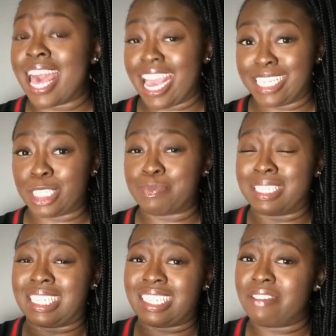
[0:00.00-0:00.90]
a
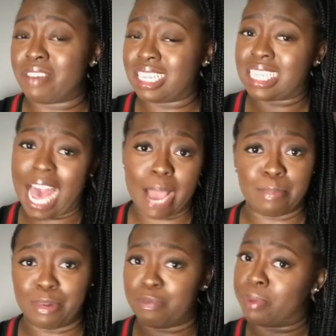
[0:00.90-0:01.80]
specific type
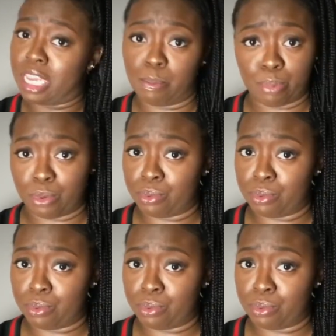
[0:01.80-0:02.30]
of people